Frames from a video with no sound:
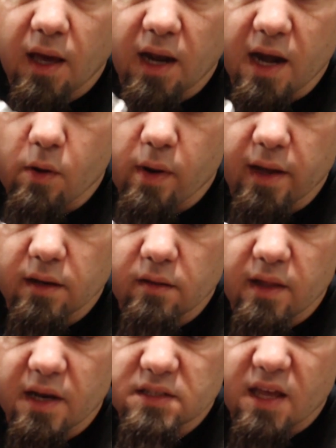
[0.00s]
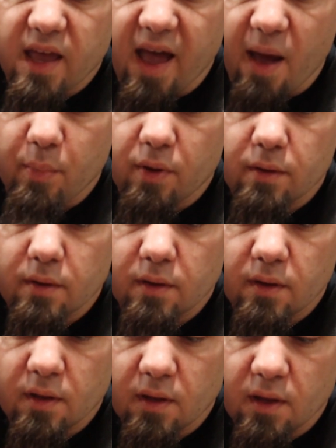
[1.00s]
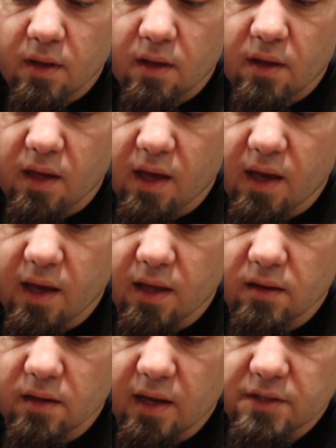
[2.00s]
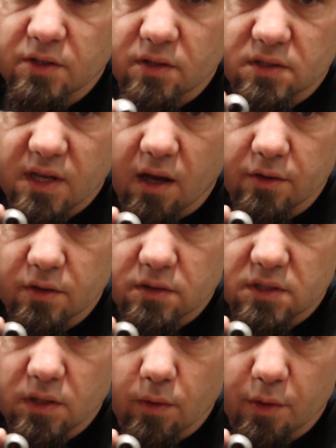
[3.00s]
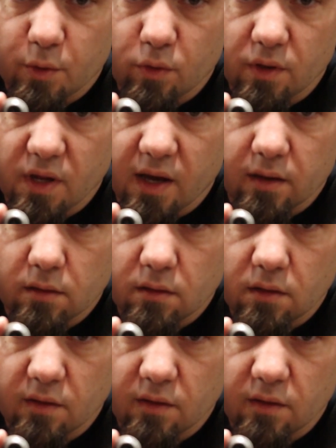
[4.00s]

at any rate, that is a cap, and as you can tell, you can see right through the nut.